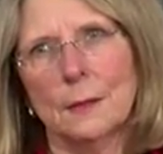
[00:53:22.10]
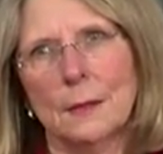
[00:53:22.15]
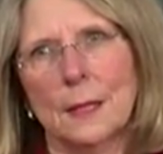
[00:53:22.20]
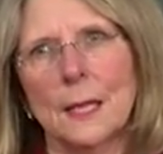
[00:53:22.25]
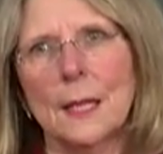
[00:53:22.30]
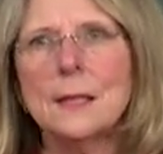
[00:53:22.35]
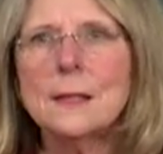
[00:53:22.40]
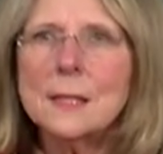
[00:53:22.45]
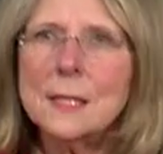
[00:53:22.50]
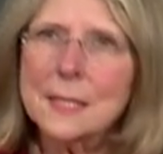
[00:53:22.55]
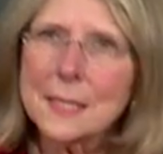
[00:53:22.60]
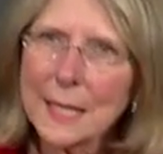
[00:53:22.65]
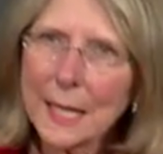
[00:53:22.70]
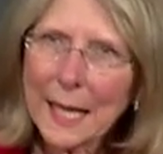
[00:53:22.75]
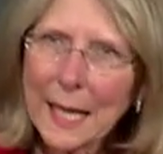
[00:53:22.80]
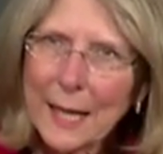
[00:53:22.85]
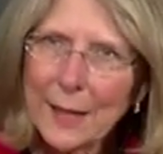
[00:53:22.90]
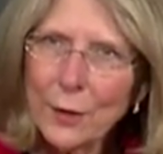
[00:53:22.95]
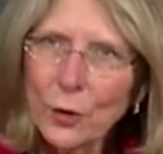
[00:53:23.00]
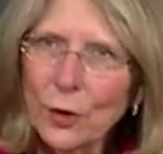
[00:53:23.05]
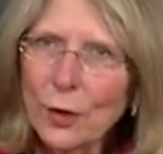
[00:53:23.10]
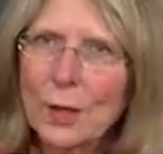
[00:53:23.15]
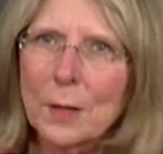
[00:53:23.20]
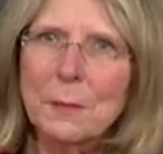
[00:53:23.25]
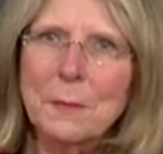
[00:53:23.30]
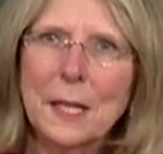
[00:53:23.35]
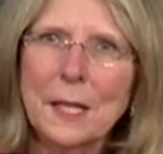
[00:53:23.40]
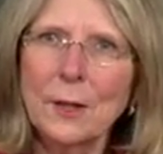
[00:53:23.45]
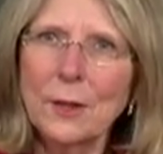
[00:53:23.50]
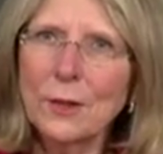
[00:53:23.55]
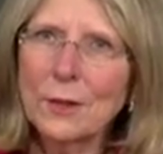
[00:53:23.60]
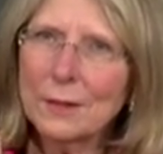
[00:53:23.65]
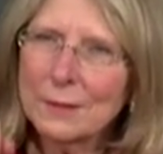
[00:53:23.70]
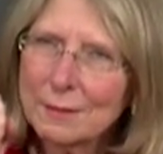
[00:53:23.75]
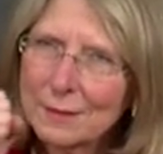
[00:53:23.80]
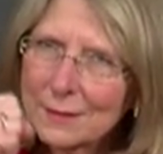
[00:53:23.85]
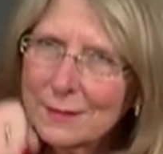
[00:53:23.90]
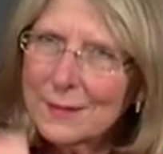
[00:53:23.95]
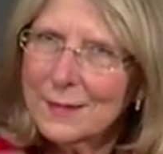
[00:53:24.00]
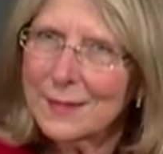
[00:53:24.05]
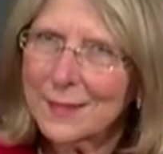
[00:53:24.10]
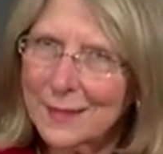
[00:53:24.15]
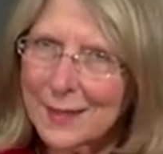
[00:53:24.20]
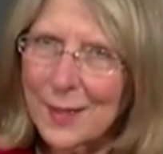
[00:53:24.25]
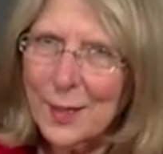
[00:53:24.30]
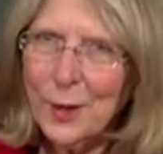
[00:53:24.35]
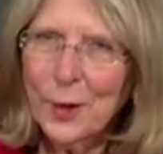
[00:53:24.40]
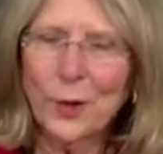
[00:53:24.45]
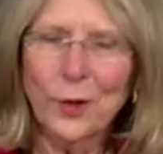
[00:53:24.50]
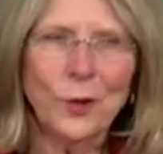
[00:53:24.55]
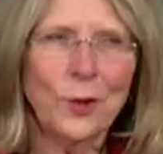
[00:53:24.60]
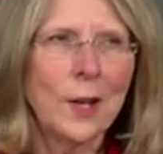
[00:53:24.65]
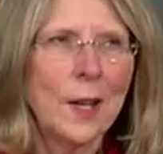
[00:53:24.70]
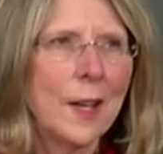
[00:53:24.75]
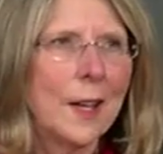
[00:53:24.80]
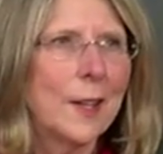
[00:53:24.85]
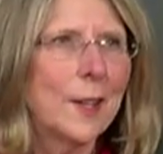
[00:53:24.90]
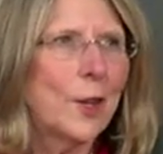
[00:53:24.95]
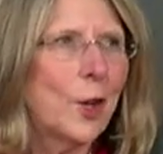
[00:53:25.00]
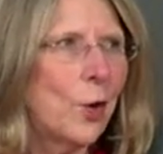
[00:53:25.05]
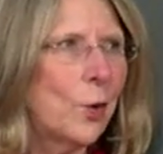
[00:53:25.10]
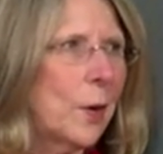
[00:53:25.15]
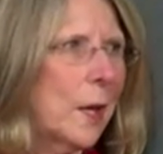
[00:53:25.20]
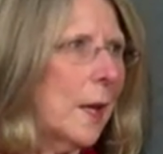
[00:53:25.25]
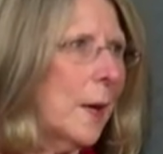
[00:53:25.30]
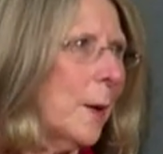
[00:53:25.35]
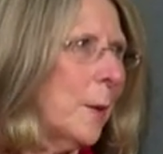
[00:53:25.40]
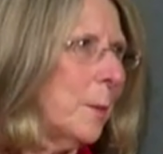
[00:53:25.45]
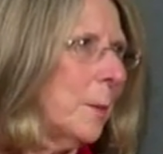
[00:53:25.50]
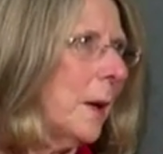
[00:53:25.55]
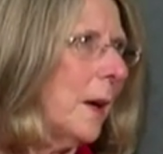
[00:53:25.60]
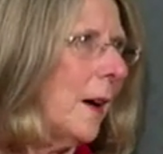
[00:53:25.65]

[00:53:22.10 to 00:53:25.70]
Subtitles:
instigator. Camille, you know, go get them.